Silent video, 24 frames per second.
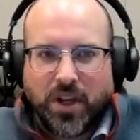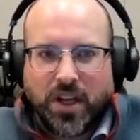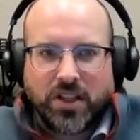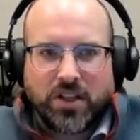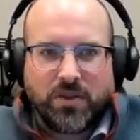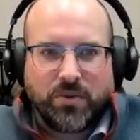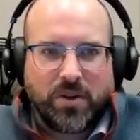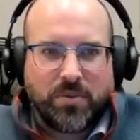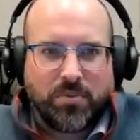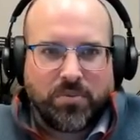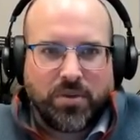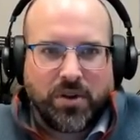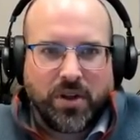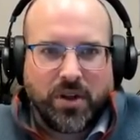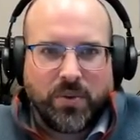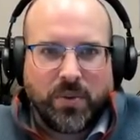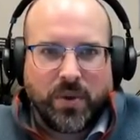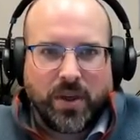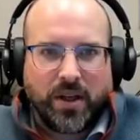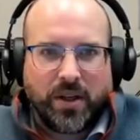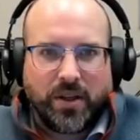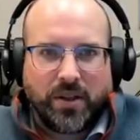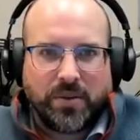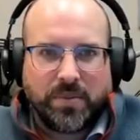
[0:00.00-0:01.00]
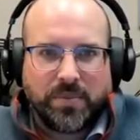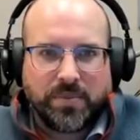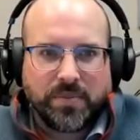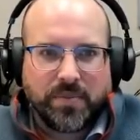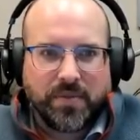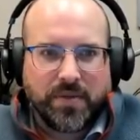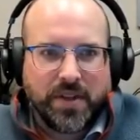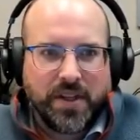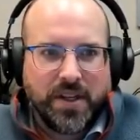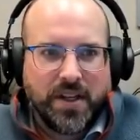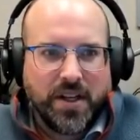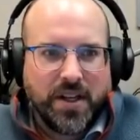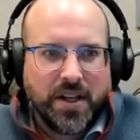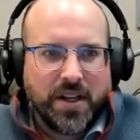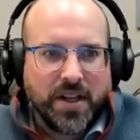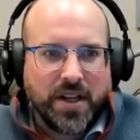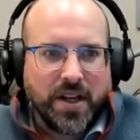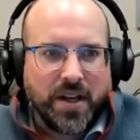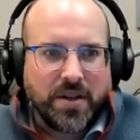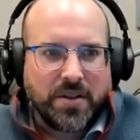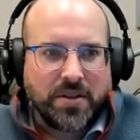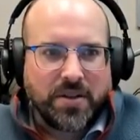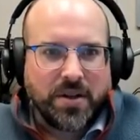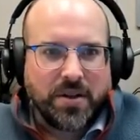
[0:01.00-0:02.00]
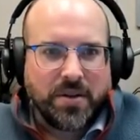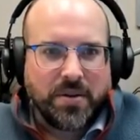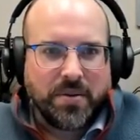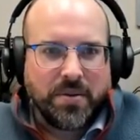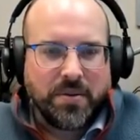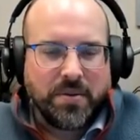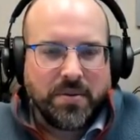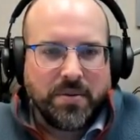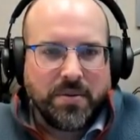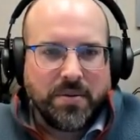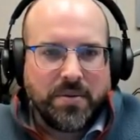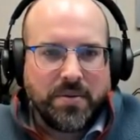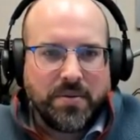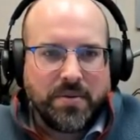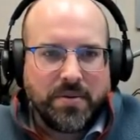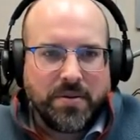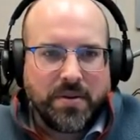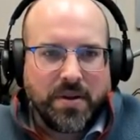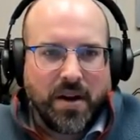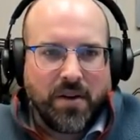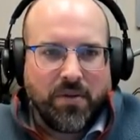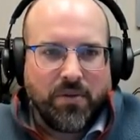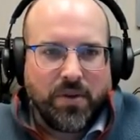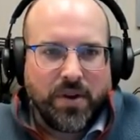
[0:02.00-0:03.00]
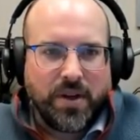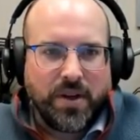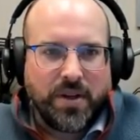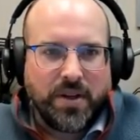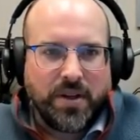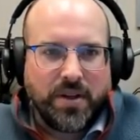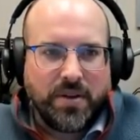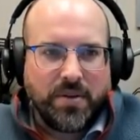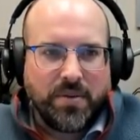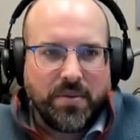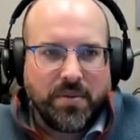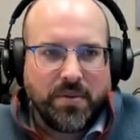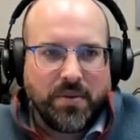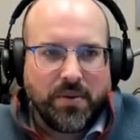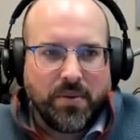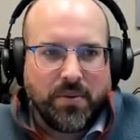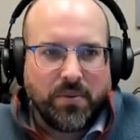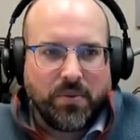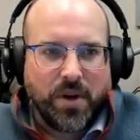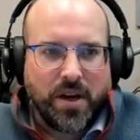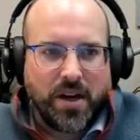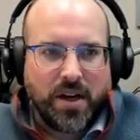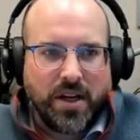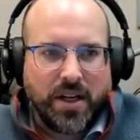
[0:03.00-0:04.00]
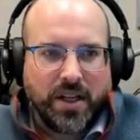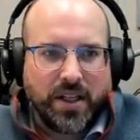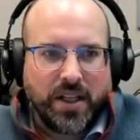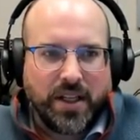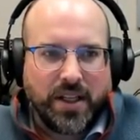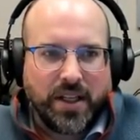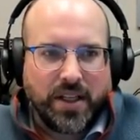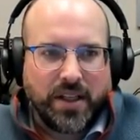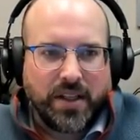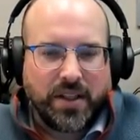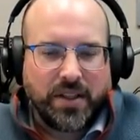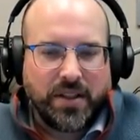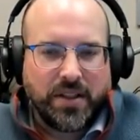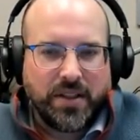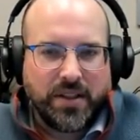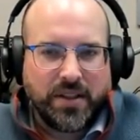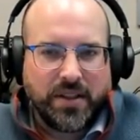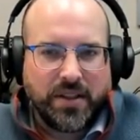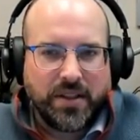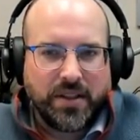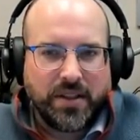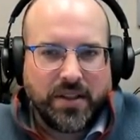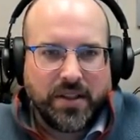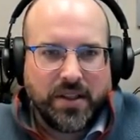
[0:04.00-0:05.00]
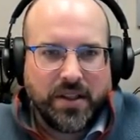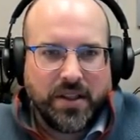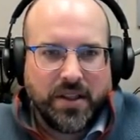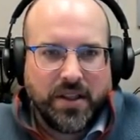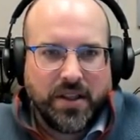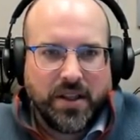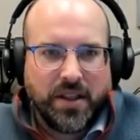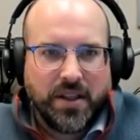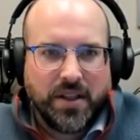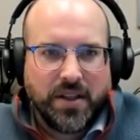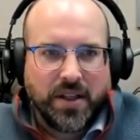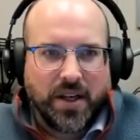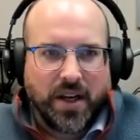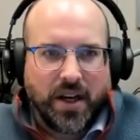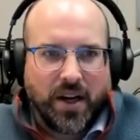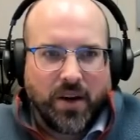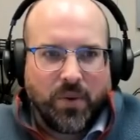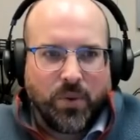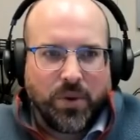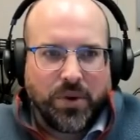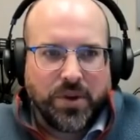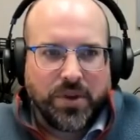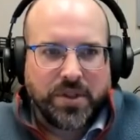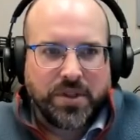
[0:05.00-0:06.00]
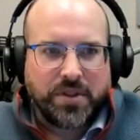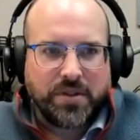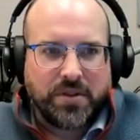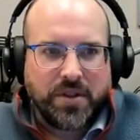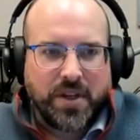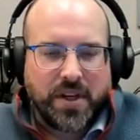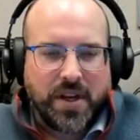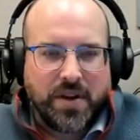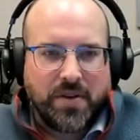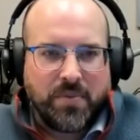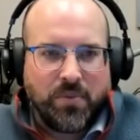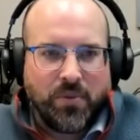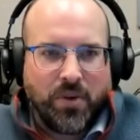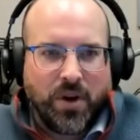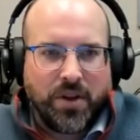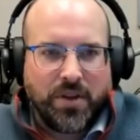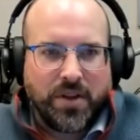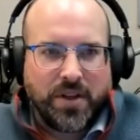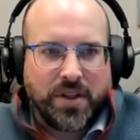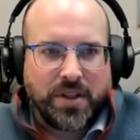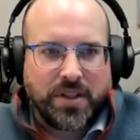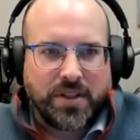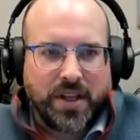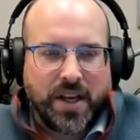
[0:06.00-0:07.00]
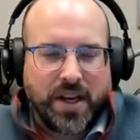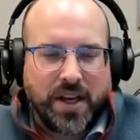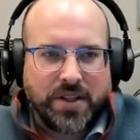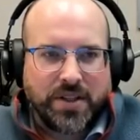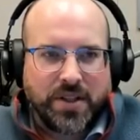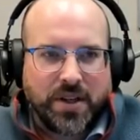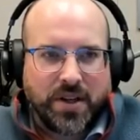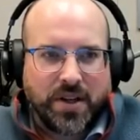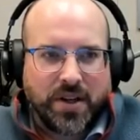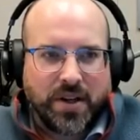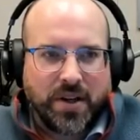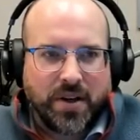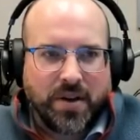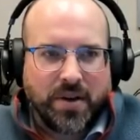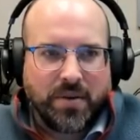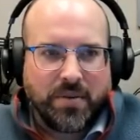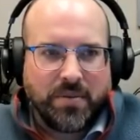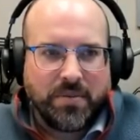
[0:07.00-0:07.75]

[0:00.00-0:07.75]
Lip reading: went pretty well, and so if we run it again, we'll just run this as our